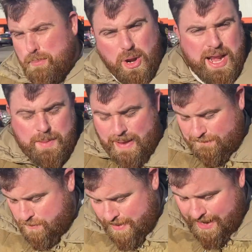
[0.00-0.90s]
Pulling it back
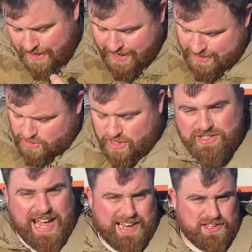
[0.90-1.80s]
for me is the
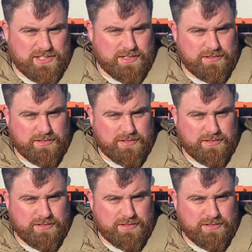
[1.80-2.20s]
containers.